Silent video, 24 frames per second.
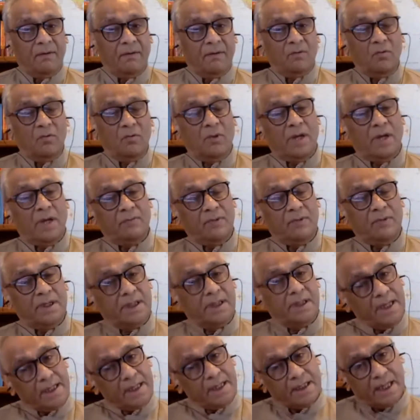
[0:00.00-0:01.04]
when we
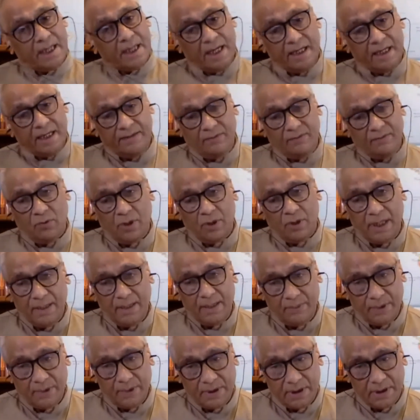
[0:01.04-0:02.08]
think negative, what
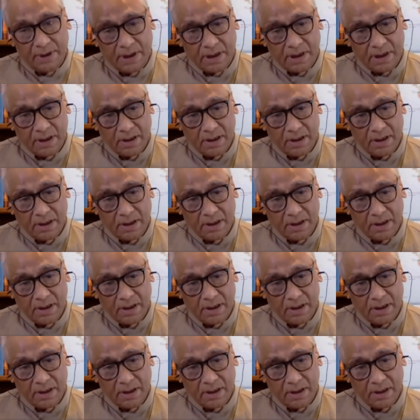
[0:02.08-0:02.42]
happens?